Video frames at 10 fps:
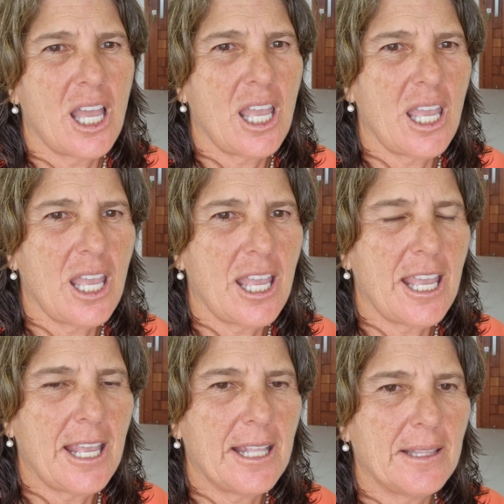
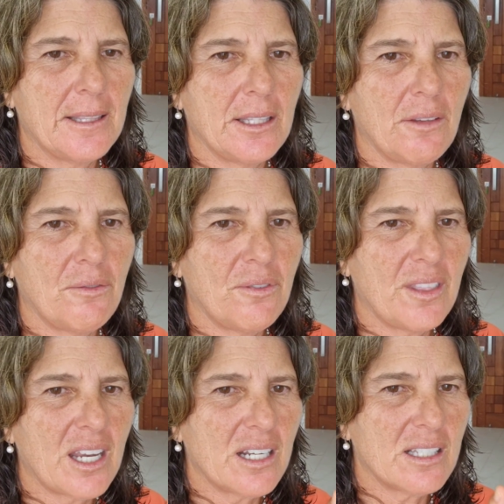and if
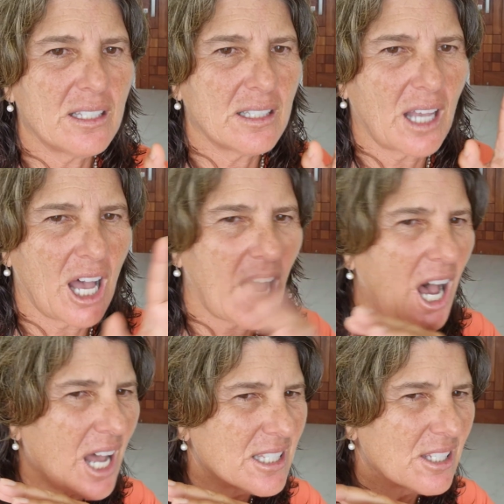there's a
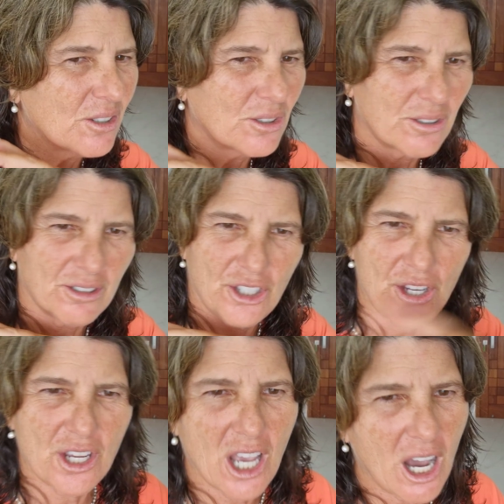hot or
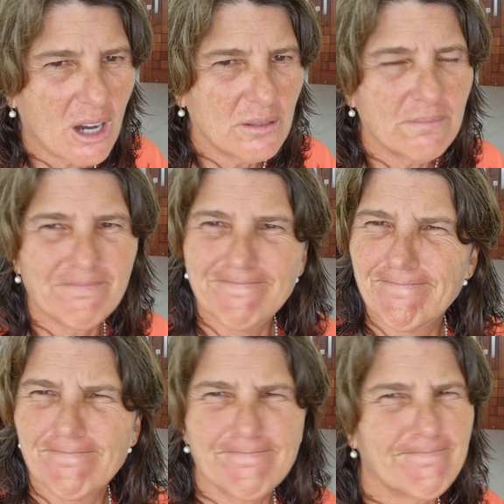too cold,
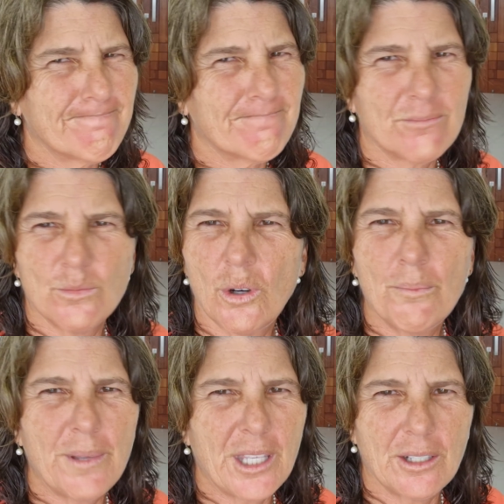
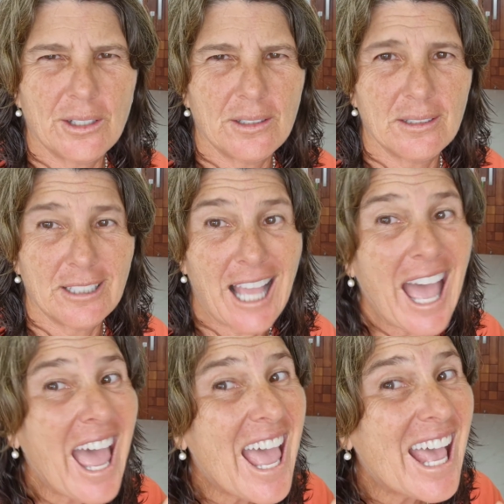won't be good.
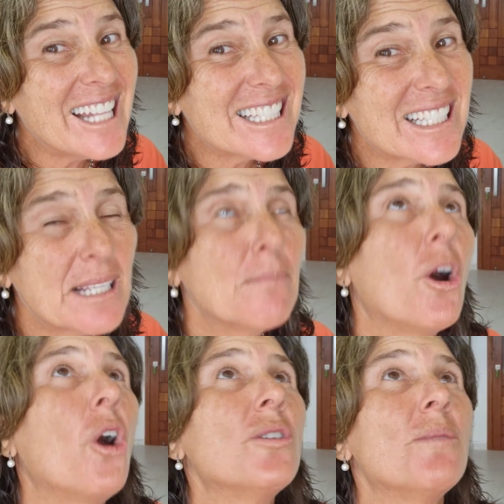And the
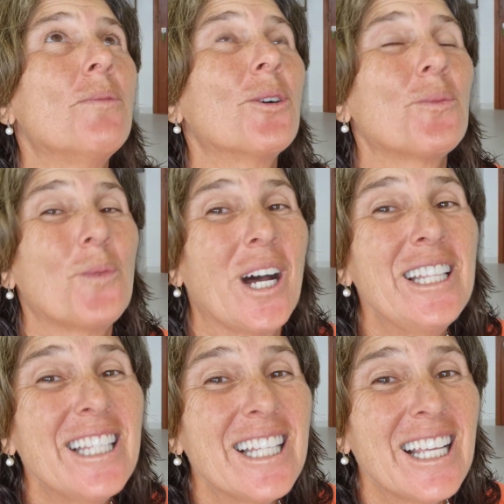most important
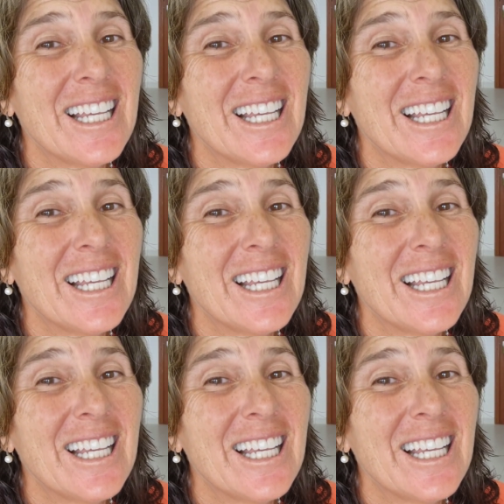one